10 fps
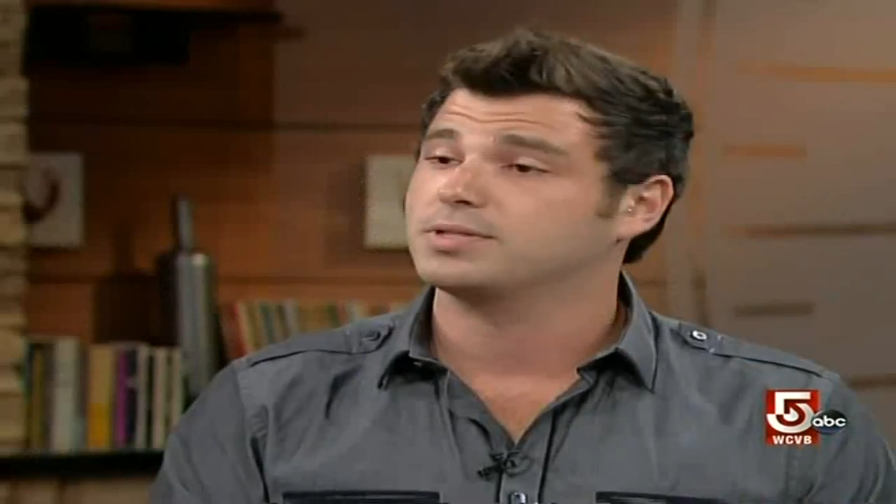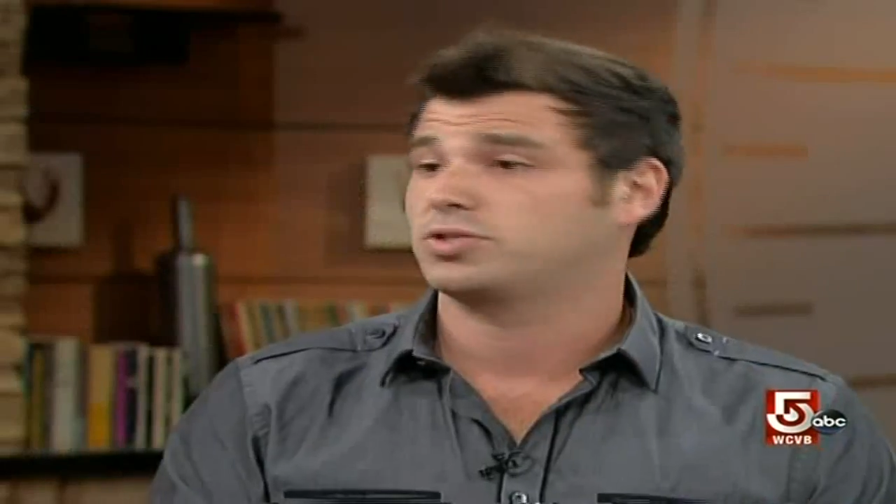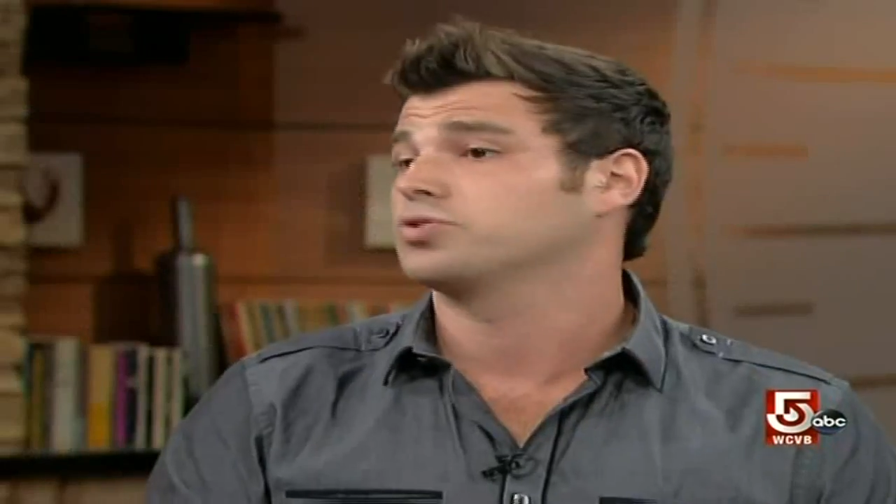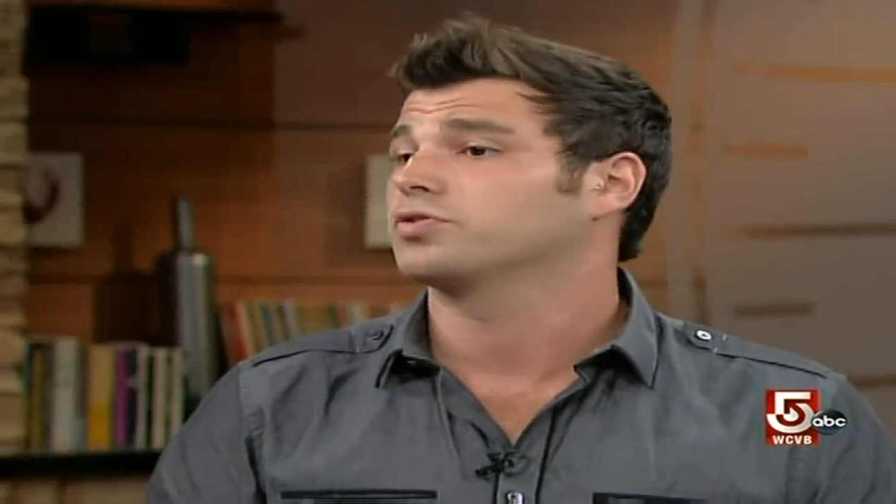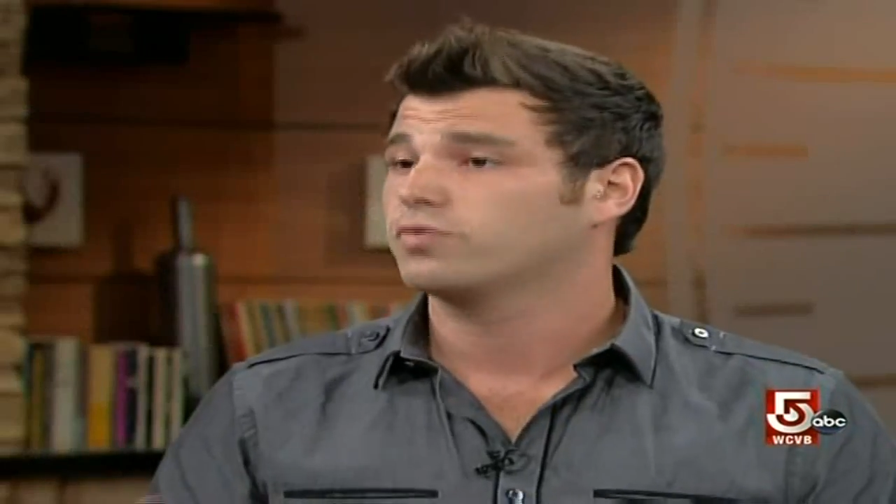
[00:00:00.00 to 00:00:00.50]
about
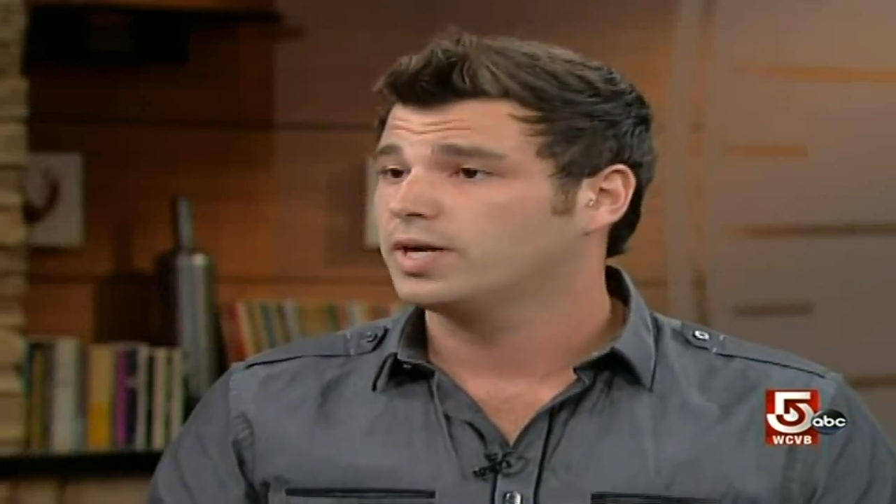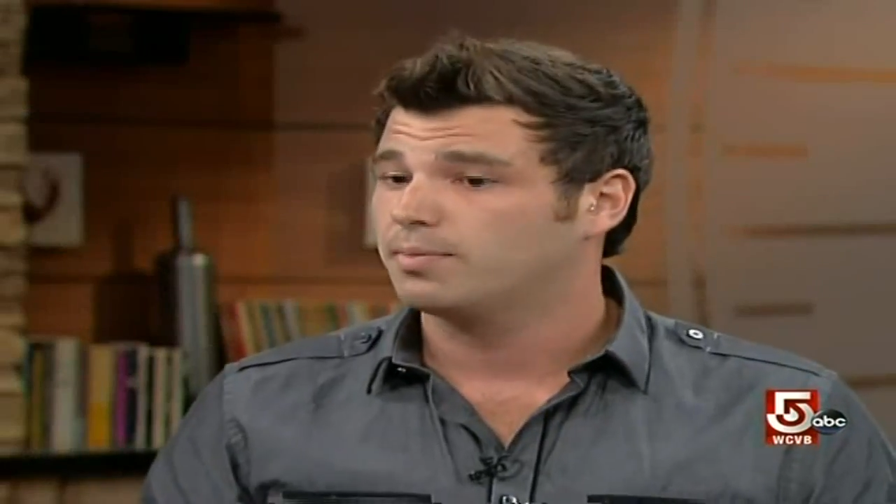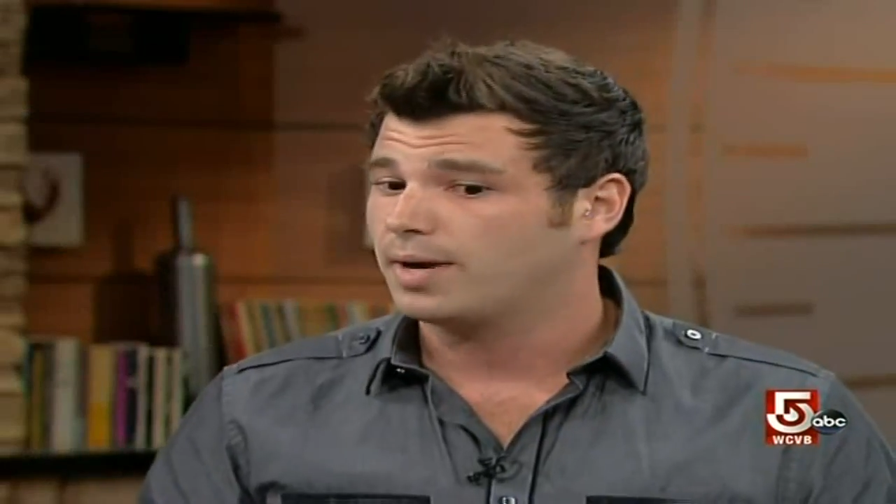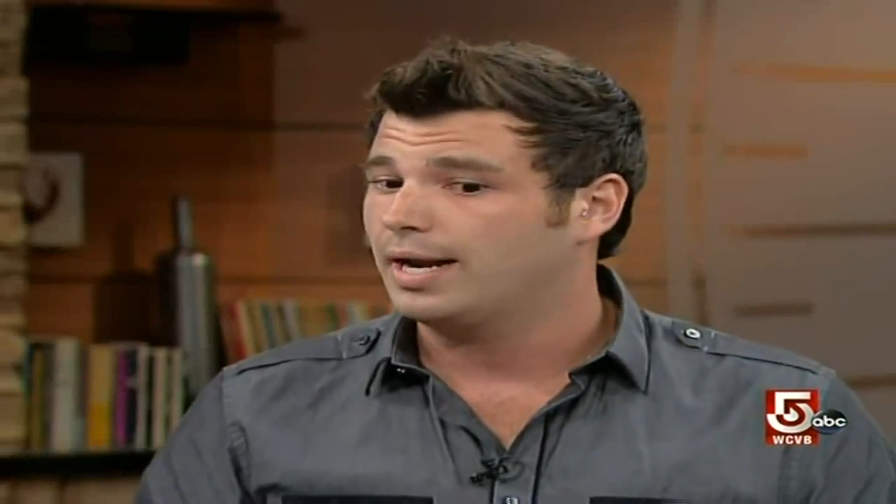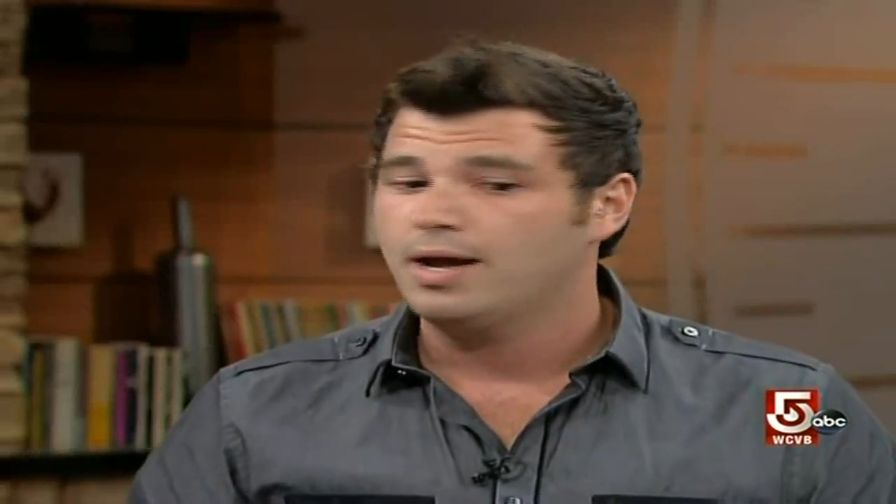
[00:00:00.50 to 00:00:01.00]
social
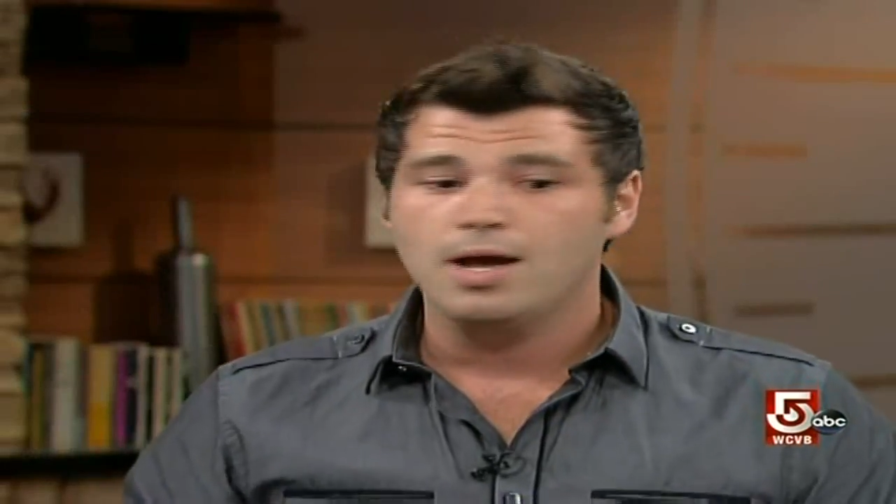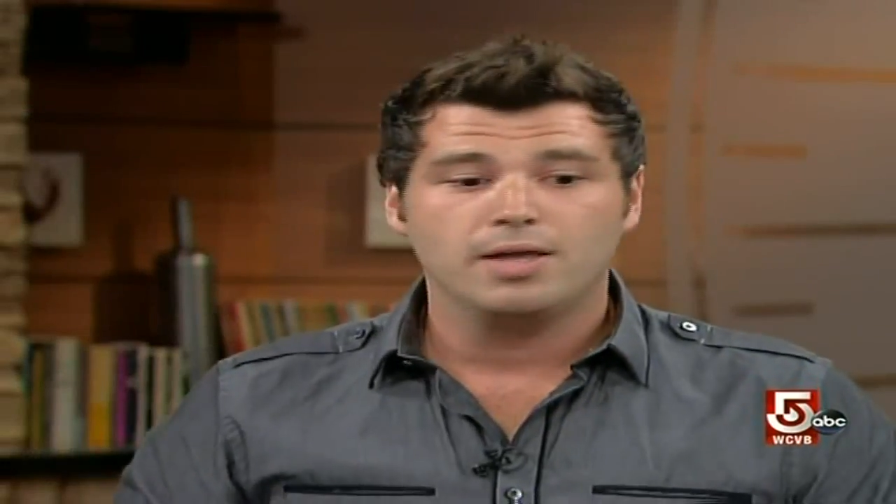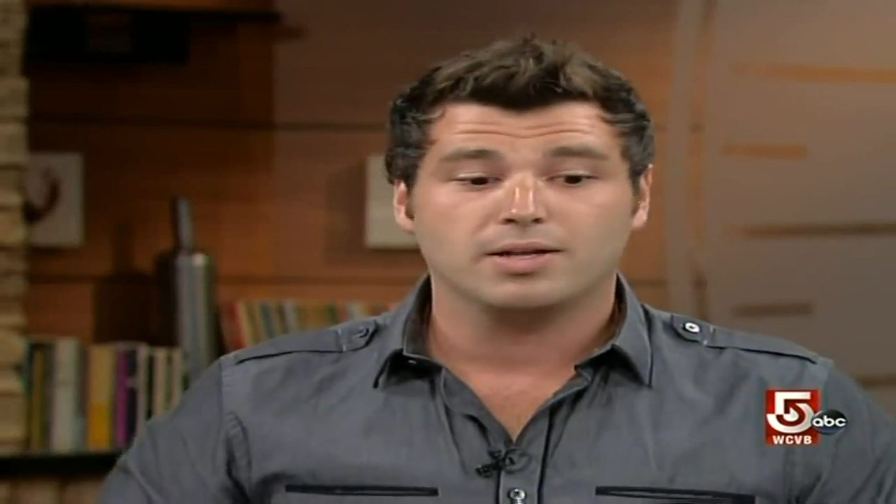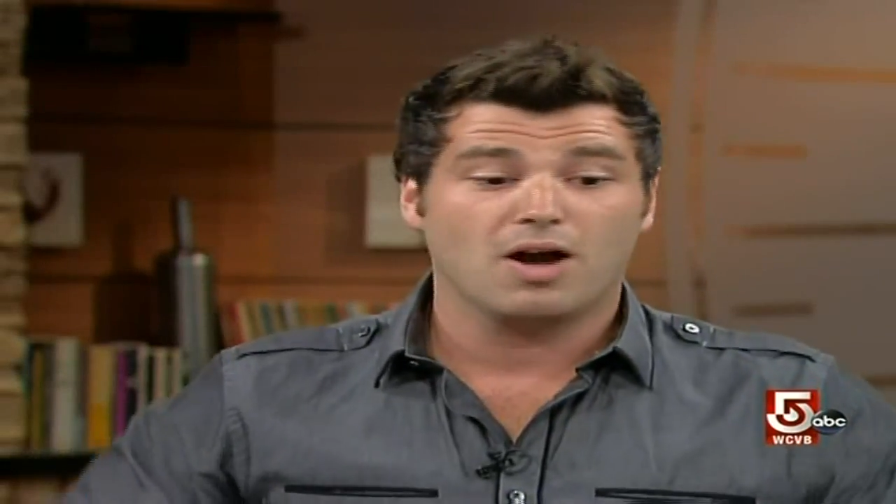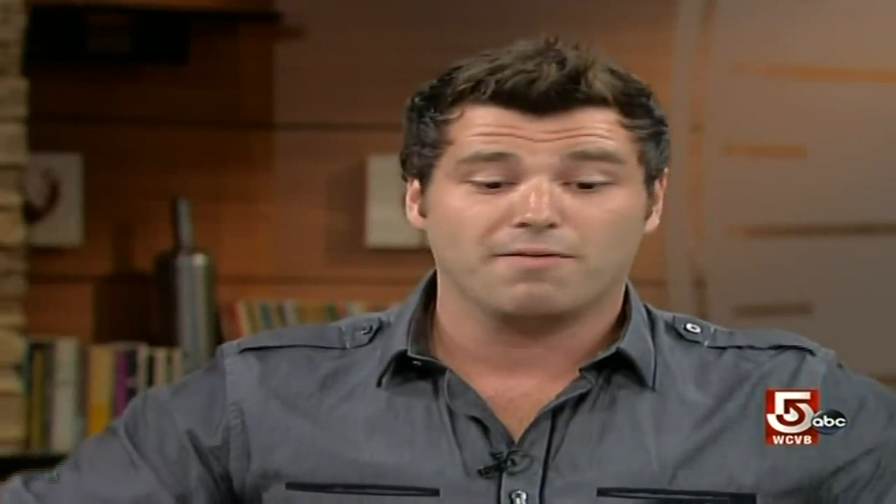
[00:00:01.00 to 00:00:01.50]
freedom, right?
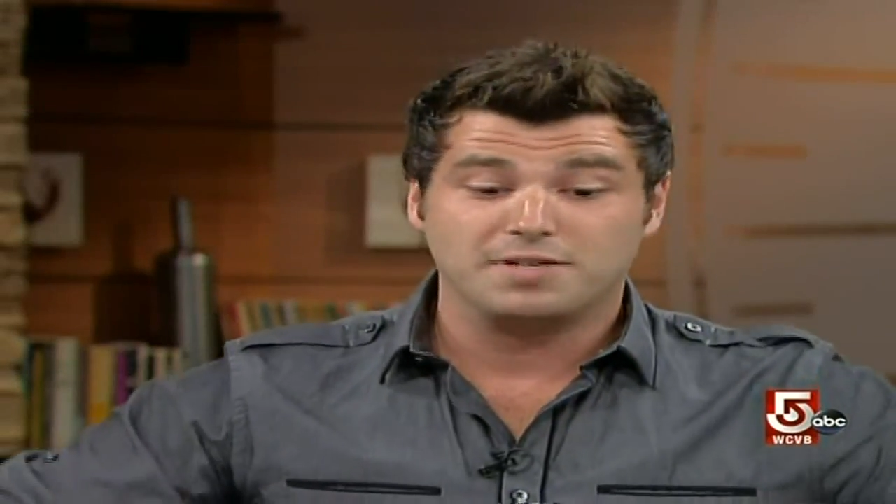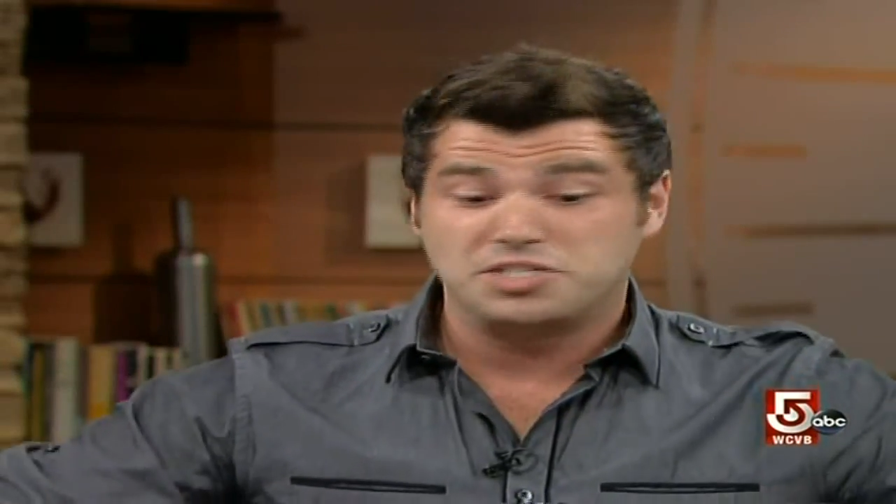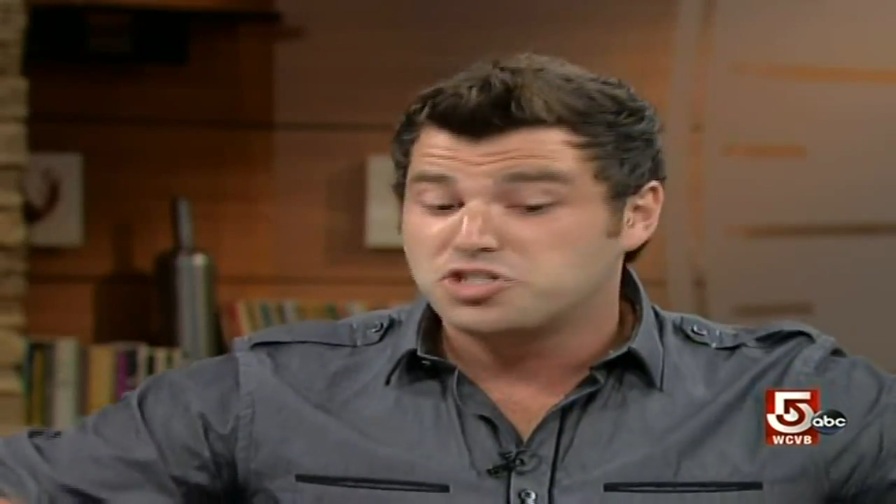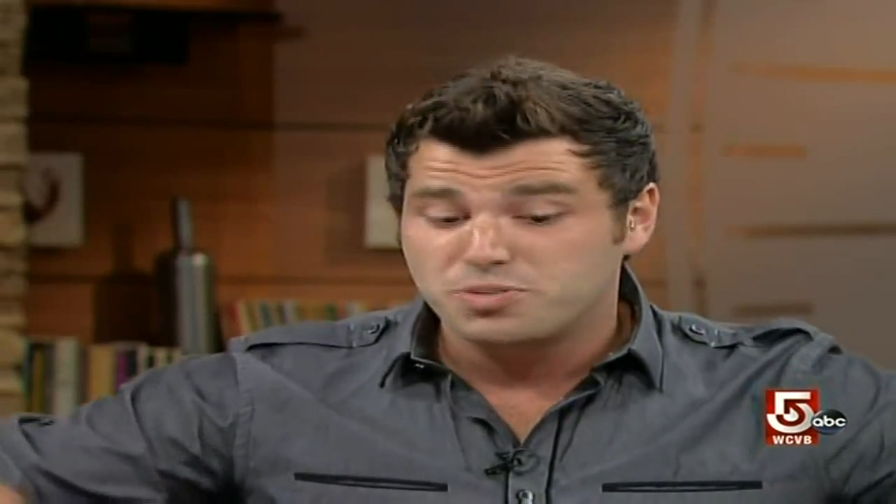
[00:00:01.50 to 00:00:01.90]
The confidence to